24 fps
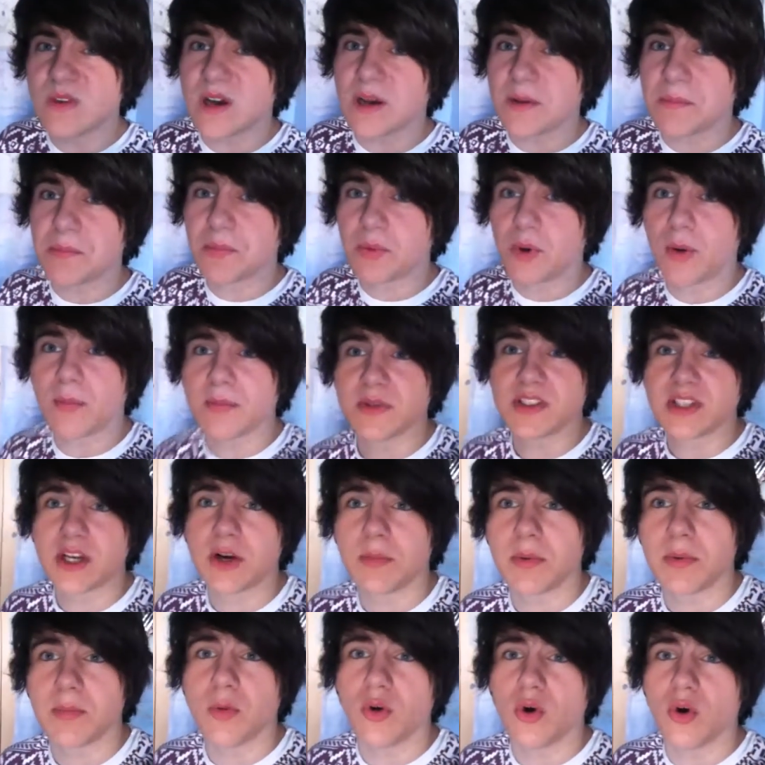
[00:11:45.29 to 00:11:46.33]
I promise
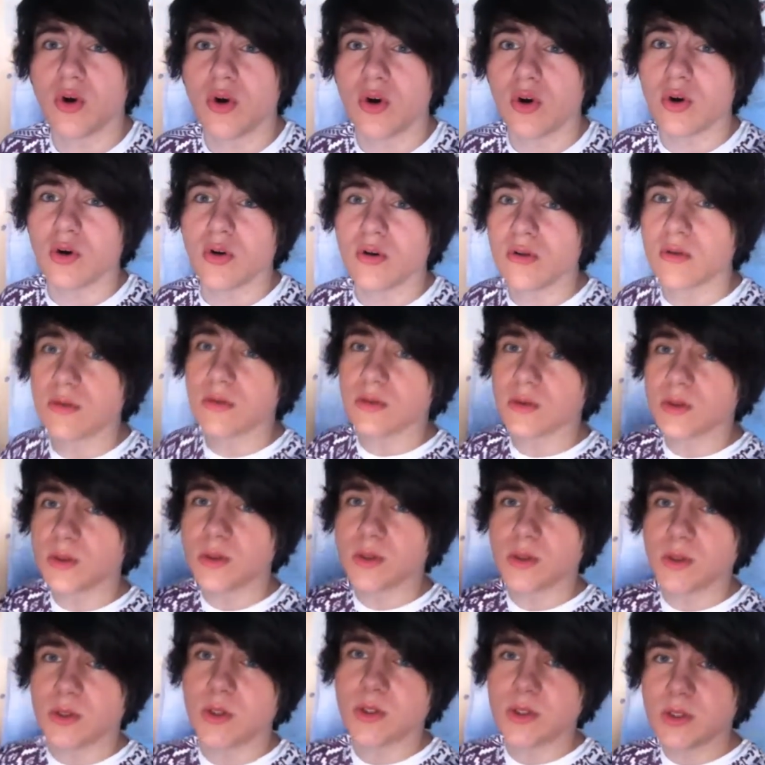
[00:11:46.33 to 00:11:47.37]
I'll be more
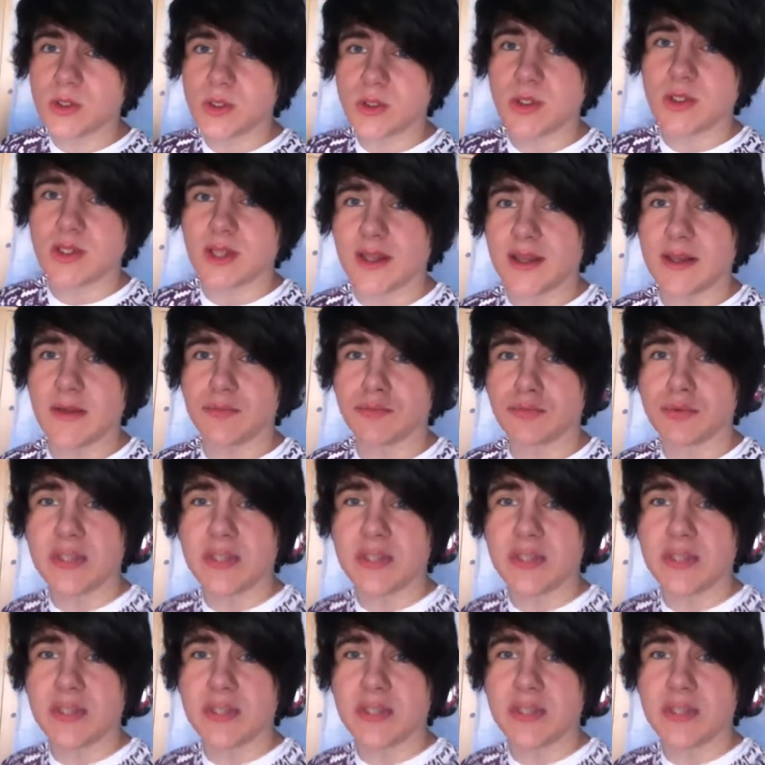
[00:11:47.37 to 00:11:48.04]
like